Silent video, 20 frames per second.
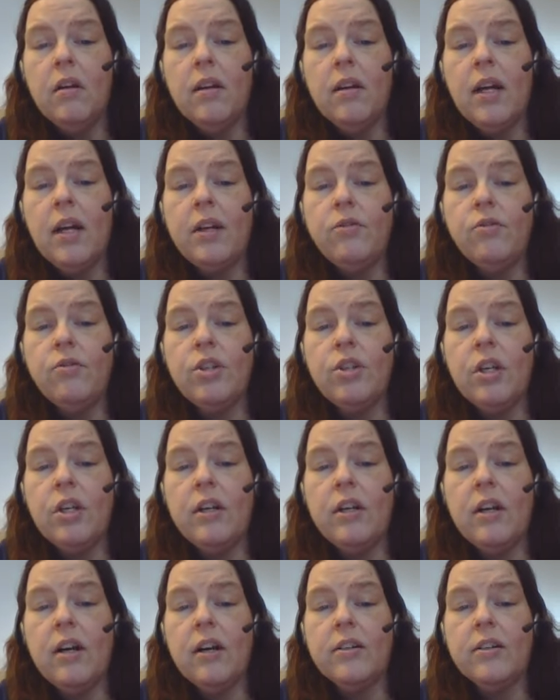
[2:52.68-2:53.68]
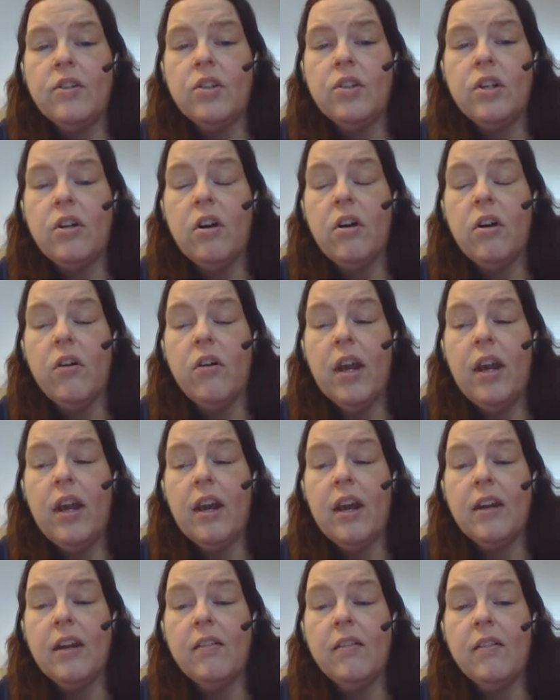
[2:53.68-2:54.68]
nitrogen, and oxygen. Okay,
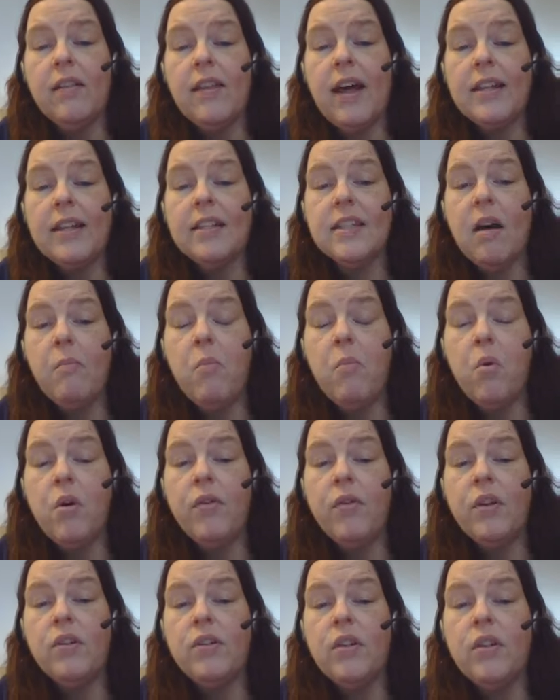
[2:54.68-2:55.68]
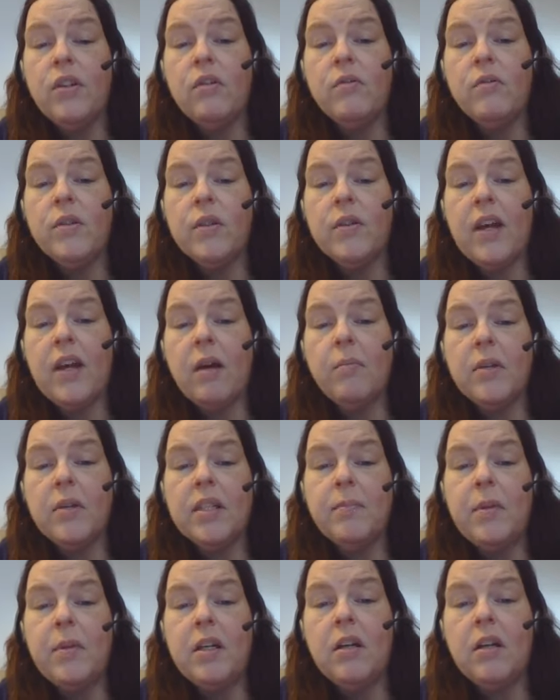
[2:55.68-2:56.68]
hang on. That's got more than two, so that
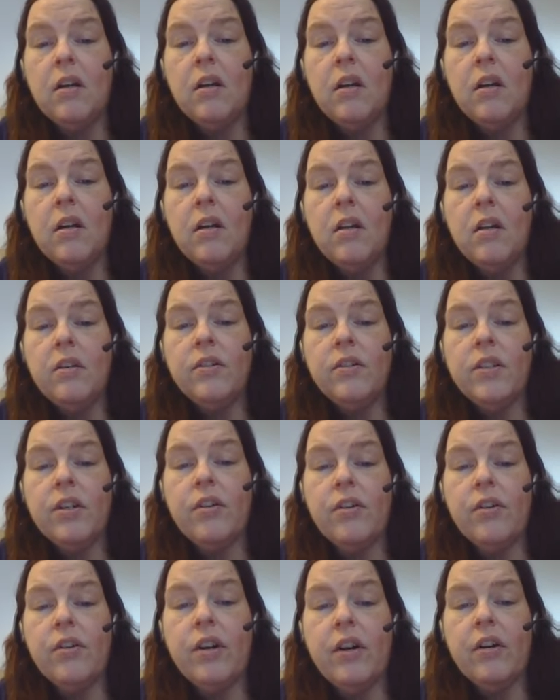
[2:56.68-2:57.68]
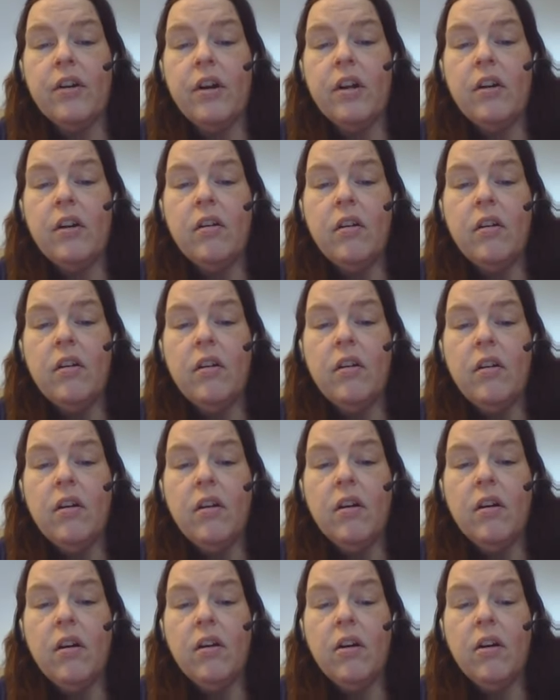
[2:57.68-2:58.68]
must be ternary.
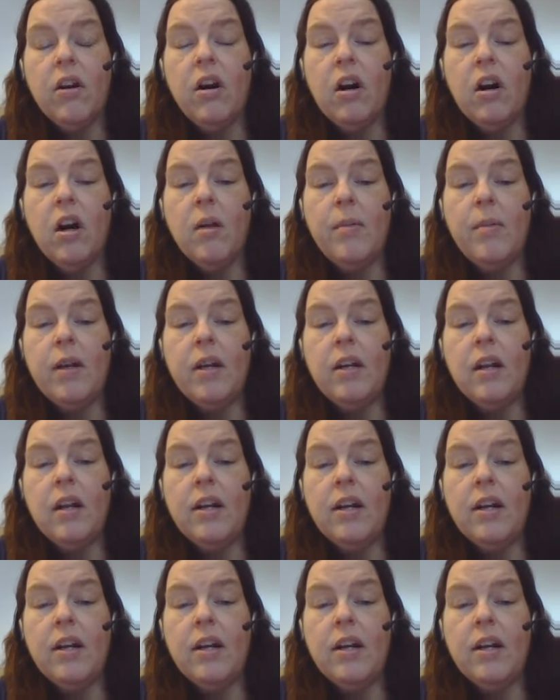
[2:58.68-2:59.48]
Carbon and